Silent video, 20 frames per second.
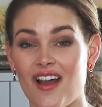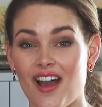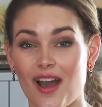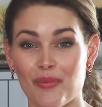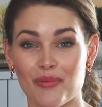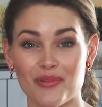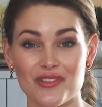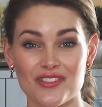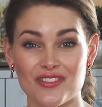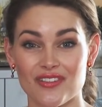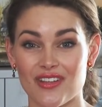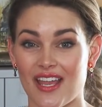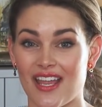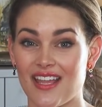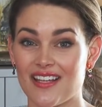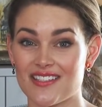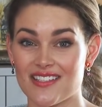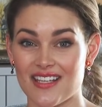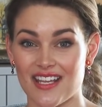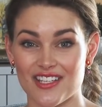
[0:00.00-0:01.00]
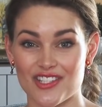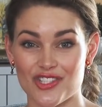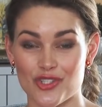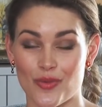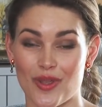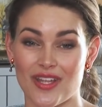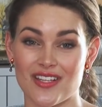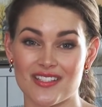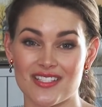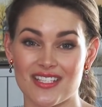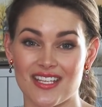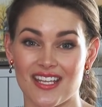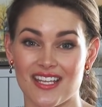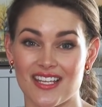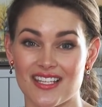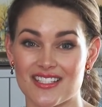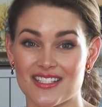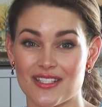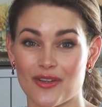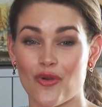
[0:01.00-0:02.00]
up until 8:20.
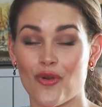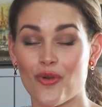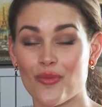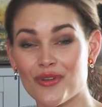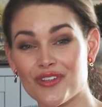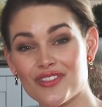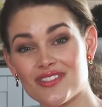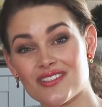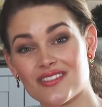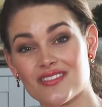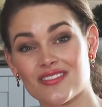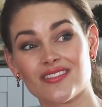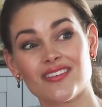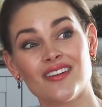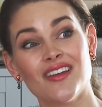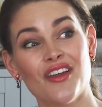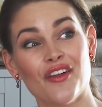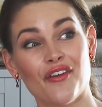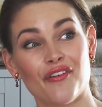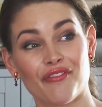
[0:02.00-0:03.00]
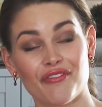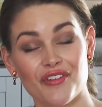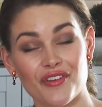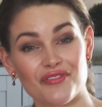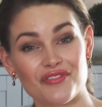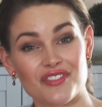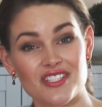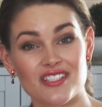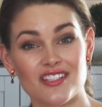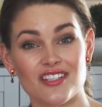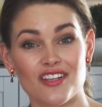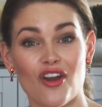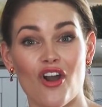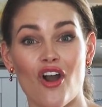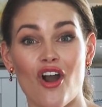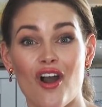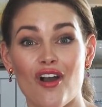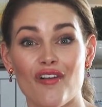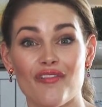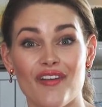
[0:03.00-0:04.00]
It's almost 15 and a
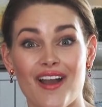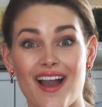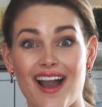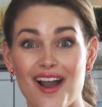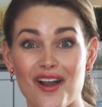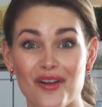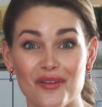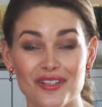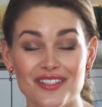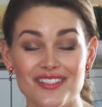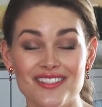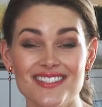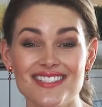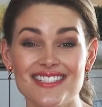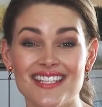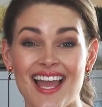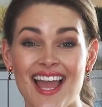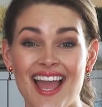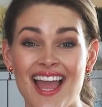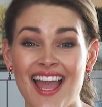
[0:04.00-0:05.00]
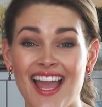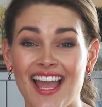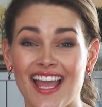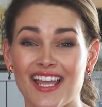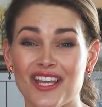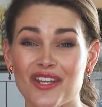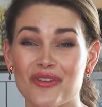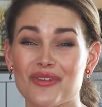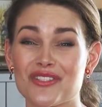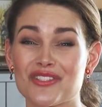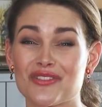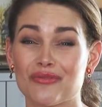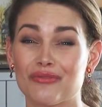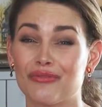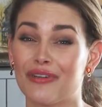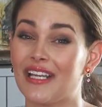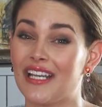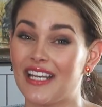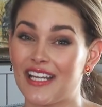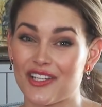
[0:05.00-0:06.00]
half hours. It was
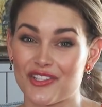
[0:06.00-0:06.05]
really